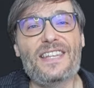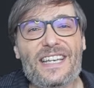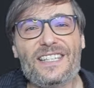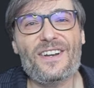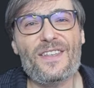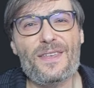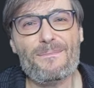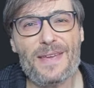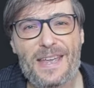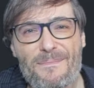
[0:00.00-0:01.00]
These are
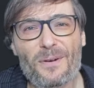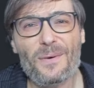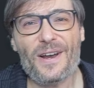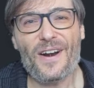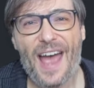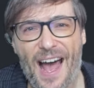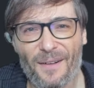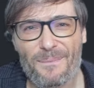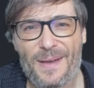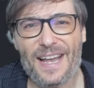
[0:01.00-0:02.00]
the people we are
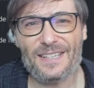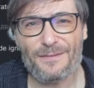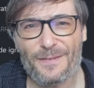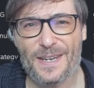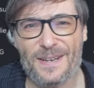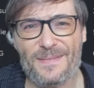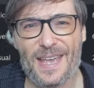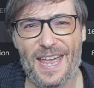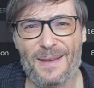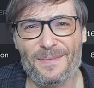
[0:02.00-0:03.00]
helping as Freedom
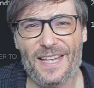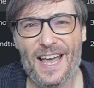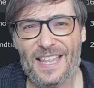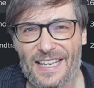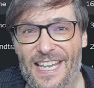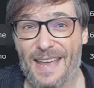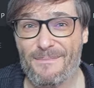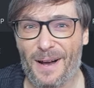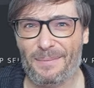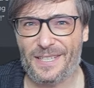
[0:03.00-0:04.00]
Games, the
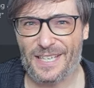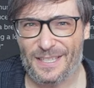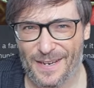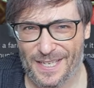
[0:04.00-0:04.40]
game publishing